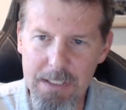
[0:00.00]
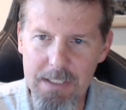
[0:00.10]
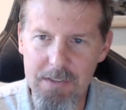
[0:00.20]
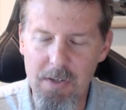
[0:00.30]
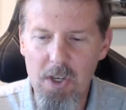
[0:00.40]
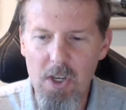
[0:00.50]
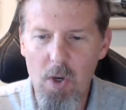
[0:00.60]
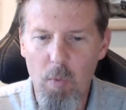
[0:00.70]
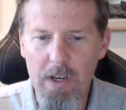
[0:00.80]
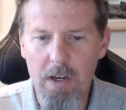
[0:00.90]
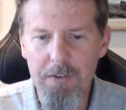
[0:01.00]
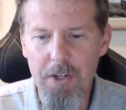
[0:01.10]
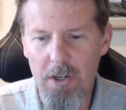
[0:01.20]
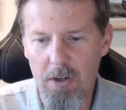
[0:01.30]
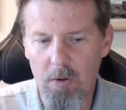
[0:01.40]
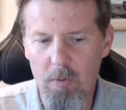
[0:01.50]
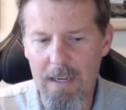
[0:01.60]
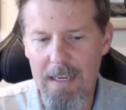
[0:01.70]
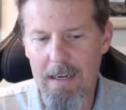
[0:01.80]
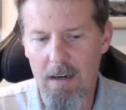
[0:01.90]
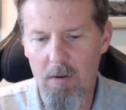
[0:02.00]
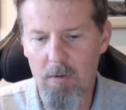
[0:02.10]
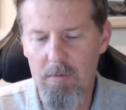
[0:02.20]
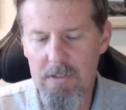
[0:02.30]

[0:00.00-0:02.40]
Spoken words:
Because we all know how